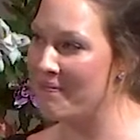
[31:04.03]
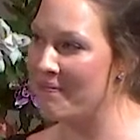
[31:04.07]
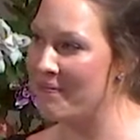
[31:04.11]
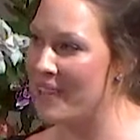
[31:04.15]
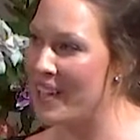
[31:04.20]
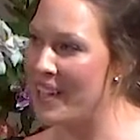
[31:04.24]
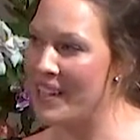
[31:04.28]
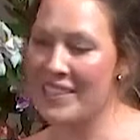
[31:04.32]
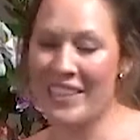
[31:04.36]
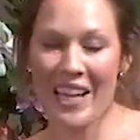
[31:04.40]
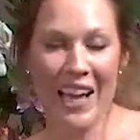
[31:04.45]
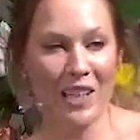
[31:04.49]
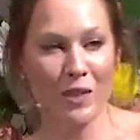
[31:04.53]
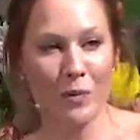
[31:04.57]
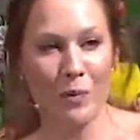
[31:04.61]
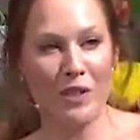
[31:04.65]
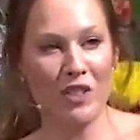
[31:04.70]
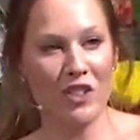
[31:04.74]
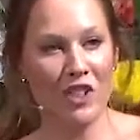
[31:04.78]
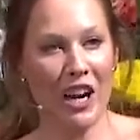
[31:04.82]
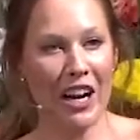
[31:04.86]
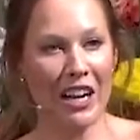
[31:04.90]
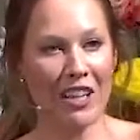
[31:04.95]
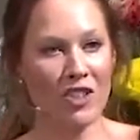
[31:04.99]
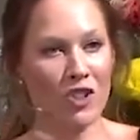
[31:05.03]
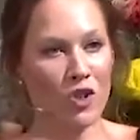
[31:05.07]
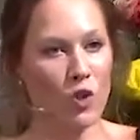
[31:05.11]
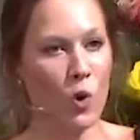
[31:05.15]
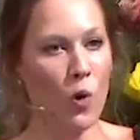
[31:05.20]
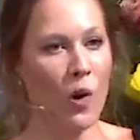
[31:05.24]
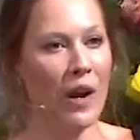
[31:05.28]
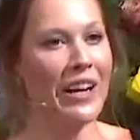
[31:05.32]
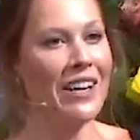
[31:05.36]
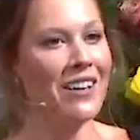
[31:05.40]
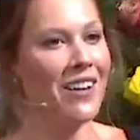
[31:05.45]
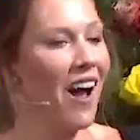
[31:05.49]
Because as we try to
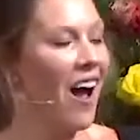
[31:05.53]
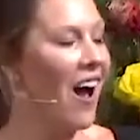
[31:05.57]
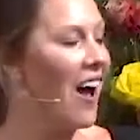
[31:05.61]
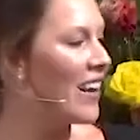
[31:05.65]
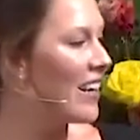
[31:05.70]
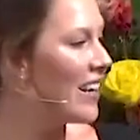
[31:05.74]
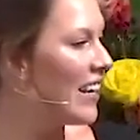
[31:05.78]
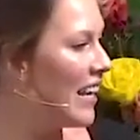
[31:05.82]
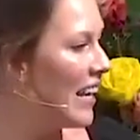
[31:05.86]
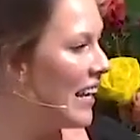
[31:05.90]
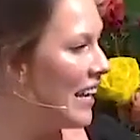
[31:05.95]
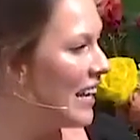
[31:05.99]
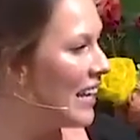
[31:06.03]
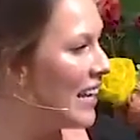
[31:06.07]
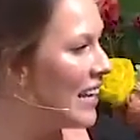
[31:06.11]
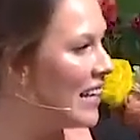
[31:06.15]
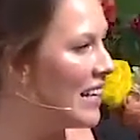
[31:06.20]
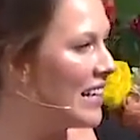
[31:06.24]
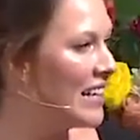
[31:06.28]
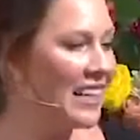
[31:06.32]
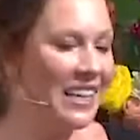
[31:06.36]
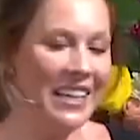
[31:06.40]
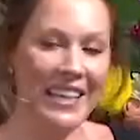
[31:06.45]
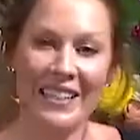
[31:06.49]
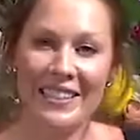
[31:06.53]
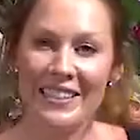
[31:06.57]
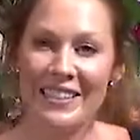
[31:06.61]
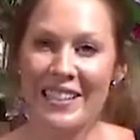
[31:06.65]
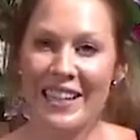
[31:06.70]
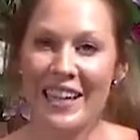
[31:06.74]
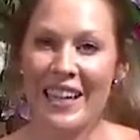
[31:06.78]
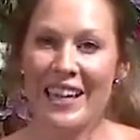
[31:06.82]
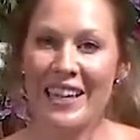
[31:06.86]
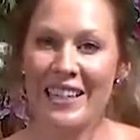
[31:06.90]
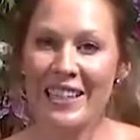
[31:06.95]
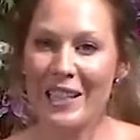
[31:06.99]
join God in his
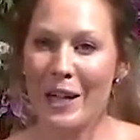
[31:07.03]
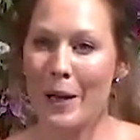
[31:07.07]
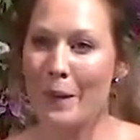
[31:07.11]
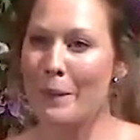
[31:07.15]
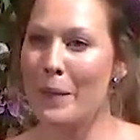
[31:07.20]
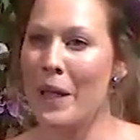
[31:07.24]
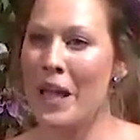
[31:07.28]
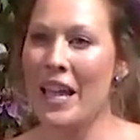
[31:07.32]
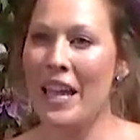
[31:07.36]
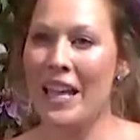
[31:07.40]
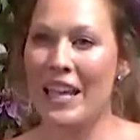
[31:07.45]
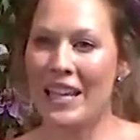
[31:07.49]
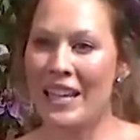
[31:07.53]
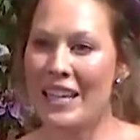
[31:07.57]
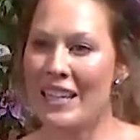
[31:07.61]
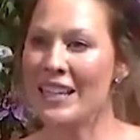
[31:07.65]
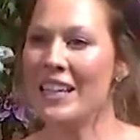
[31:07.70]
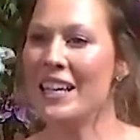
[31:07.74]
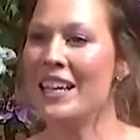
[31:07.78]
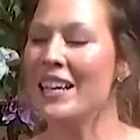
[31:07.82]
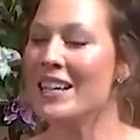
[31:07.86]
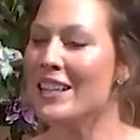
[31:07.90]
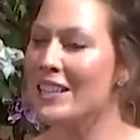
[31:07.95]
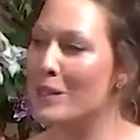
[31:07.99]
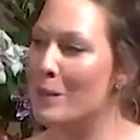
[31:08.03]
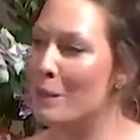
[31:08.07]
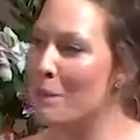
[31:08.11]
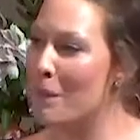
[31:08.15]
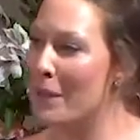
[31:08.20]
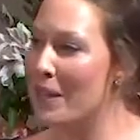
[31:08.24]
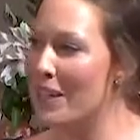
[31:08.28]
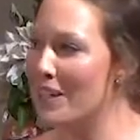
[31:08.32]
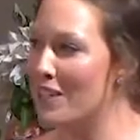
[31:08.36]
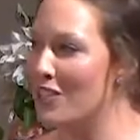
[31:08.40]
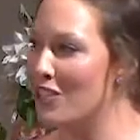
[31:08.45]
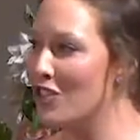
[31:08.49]
kingdom, in his
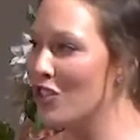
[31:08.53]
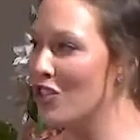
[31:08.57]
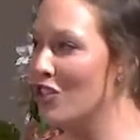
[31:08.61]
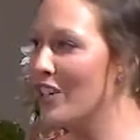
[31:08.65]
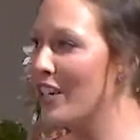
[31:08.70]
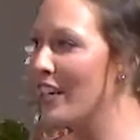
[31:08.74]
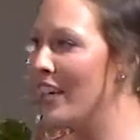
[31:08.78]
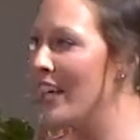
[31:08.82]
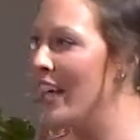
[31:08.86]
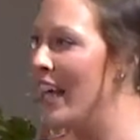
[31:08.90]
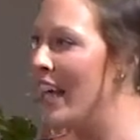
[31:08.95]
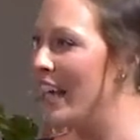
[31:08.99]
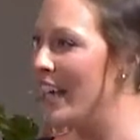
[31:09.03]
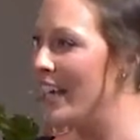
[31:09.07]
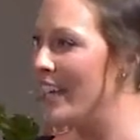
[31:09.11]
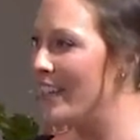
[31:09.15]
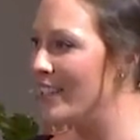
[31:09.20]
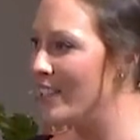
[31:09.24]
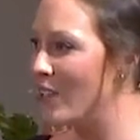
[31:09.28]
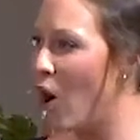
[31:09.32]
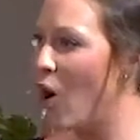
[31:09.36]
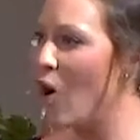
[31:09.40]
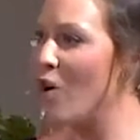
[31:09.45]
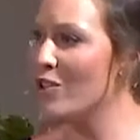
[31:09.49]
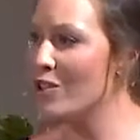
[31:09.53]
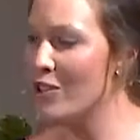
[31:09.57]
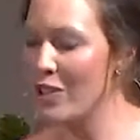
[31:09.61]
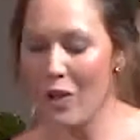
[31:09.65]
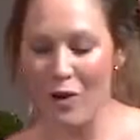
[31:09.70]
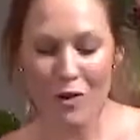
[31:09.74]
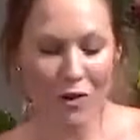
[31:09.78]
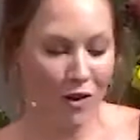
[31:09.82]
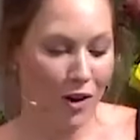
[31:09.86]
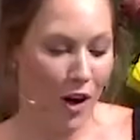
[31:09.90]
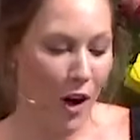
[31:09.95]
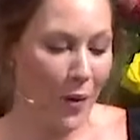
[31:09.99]
ministry, he's also
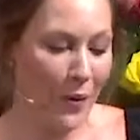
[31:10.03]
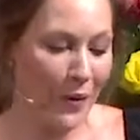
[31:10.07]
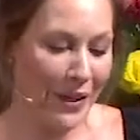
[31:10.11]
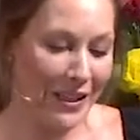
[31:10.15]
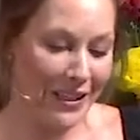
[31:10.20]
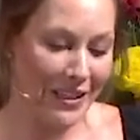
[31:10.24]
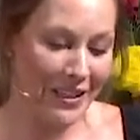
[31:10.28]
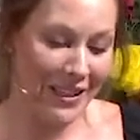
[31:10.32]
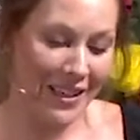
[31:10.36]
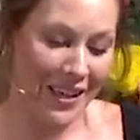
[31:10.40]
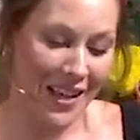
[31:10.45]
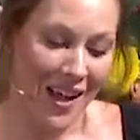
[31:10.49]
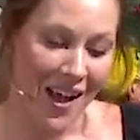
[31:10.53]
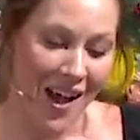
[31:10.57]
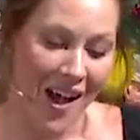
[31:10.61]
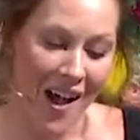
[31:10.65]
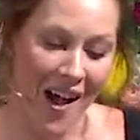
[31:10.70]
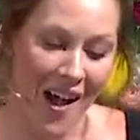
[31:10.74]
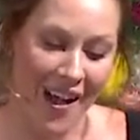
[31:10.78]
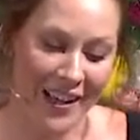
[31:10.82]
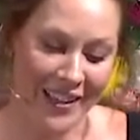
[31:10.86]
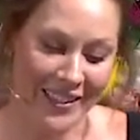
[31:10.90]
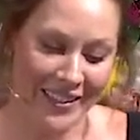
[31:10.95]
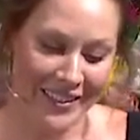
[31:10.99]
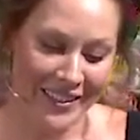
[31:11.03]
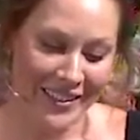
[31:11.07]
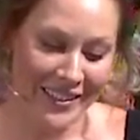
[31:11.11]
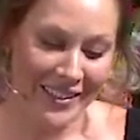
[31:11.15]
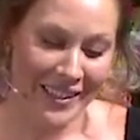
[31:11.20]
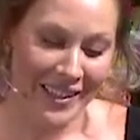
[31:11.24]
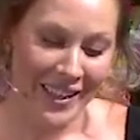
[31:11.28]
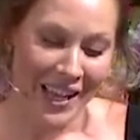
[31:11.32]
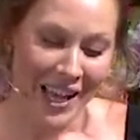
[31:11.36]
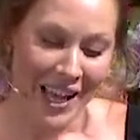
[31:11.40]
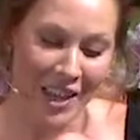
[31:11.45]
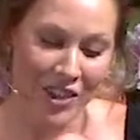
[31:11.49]
growing
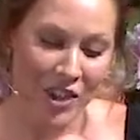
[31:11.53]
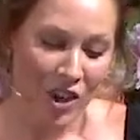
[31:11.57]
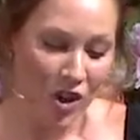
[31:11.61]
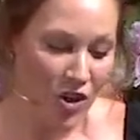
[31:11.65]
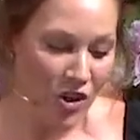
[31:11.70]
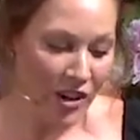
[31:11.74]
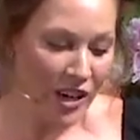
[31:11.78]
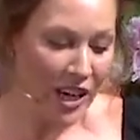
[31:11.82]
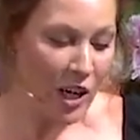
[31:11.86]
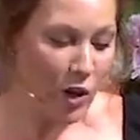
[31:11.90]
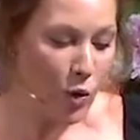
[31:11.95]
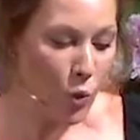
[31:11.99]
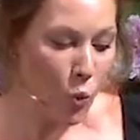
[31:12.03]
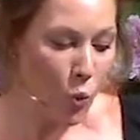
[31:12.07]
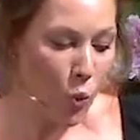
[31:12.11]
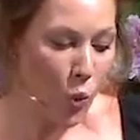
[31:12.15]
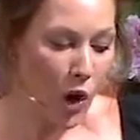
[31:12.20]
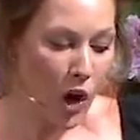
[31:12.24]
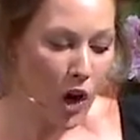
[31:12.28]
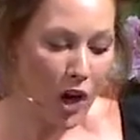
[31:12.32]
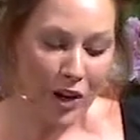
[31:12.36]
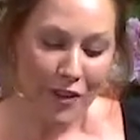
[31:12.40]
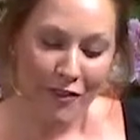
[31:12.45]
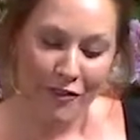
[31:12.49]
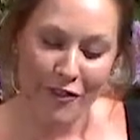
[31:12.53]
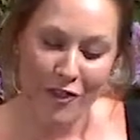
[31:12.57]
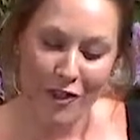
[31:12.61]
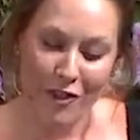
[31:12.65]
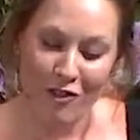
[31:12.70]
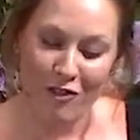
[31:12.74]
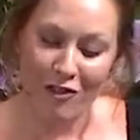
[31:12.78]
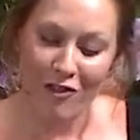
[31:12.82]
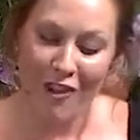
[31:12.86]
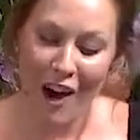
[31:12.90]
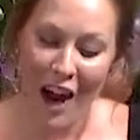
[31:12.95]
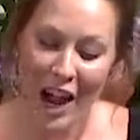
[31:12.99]
us. The Greek word for
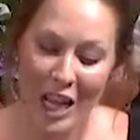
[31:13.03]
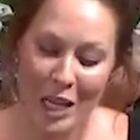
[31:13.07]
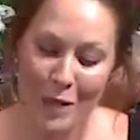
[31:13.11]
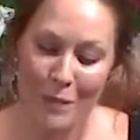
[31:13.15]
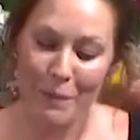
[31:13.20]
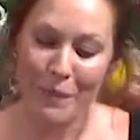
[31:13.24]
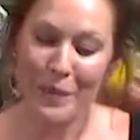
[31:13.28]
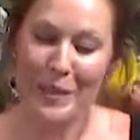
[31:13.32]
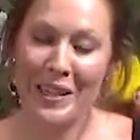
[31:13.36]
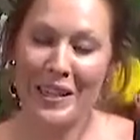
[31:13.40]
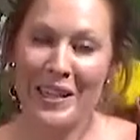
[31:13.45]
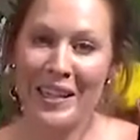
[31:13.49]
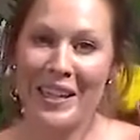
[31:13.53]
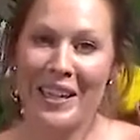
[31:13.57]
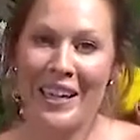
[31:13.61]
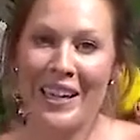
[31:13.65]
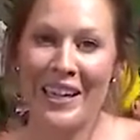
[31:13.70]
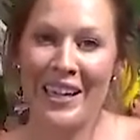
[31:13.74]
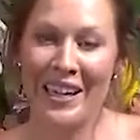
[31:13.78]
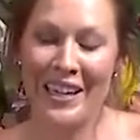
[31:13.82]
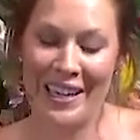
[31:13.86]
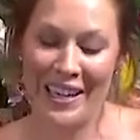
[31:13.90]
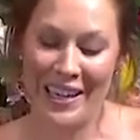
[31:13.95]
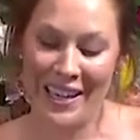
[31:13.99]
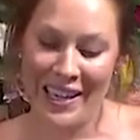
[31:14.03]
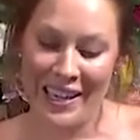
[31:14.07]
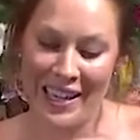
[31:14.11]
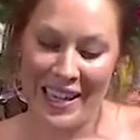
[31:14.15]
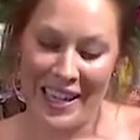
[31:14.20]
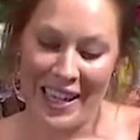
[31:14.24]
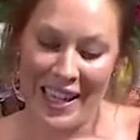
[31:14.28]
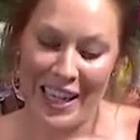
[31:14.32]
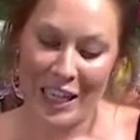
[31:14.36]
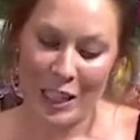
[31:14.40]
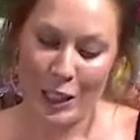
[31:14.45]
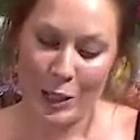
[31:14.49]
ripe
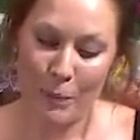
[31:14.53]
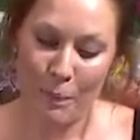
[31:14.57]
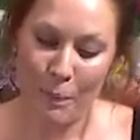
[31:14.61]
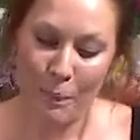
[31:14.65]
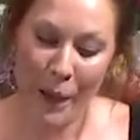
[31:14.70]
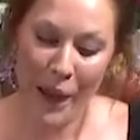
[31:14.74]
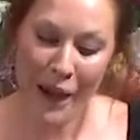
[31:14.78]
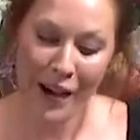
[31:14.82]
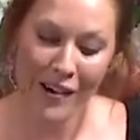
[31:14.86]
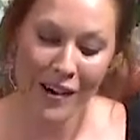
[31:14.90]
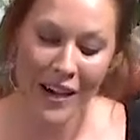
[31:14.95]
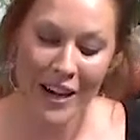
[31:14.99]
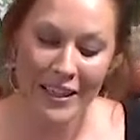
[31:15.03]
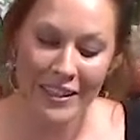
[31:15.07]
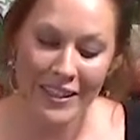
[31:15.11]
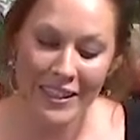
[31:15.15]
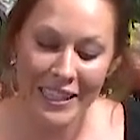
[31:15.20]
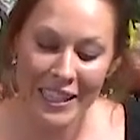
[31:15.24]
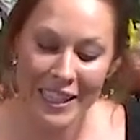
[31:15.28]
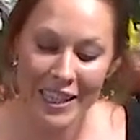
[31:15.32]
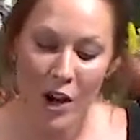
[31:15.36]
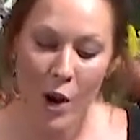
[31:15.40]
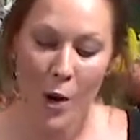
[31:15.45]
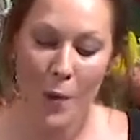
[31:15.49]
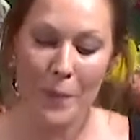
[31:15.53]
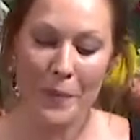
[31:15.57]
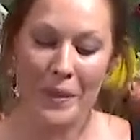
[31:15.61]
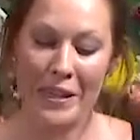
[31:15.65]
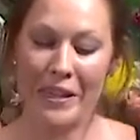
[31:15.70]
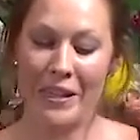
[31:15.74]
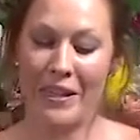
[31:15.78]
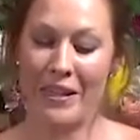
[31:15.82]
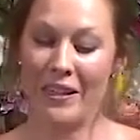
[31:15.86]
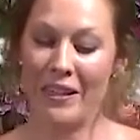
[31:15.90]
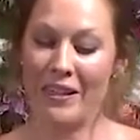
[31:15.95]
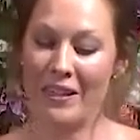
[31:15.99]
is
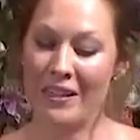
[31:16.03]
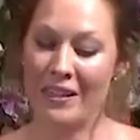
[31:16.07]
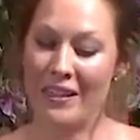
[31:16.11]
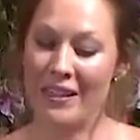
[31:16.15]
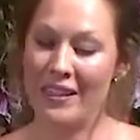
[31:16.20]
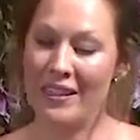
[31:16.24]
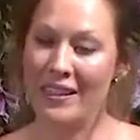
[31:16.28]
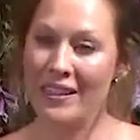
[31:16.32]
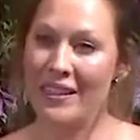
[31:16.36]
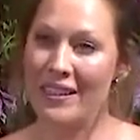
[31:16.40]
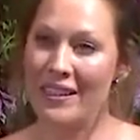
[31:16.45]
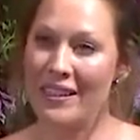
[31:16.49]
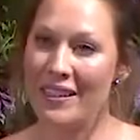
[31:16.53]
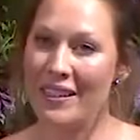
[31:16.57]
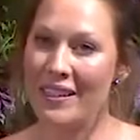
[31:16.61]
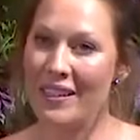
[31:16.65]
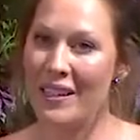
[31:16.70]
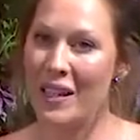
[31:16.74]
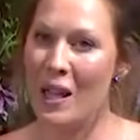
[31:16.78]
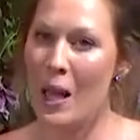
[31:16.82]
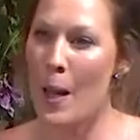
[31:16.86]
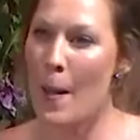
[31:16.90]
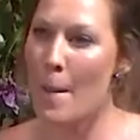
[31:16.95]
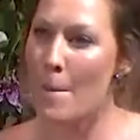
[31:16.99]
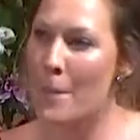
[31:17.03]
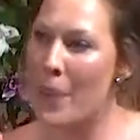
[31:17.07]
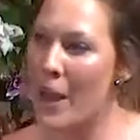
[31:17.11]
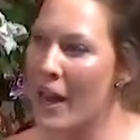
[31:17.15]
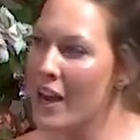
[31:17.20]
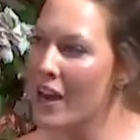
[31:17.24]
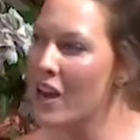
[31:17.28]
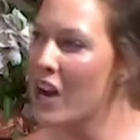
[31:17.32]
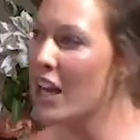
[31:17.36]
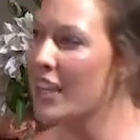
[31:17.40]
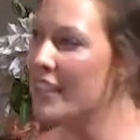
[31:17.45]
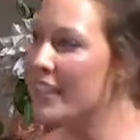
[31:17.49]
paradidomi.
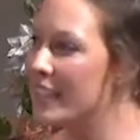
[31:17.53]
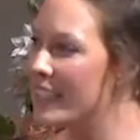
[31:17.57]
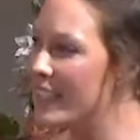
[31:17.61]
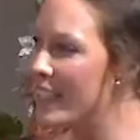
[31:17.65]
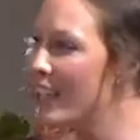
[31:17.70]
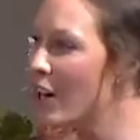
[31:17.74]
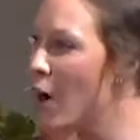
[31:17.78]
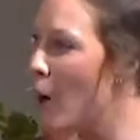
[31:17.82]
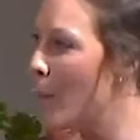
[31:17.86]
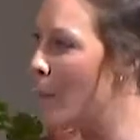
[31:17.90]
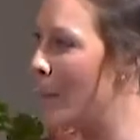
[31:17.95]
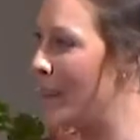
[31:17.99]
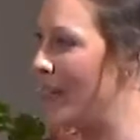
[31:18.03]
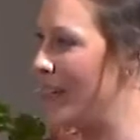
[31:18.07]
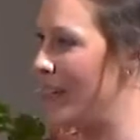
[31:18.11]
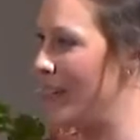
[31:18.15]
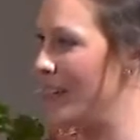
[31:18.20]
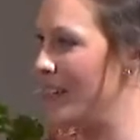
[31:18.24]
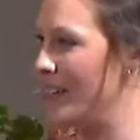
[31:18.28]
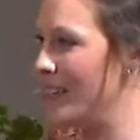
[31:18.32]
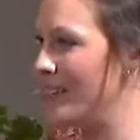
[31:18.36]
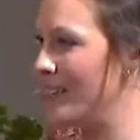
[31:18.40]
Paradito me.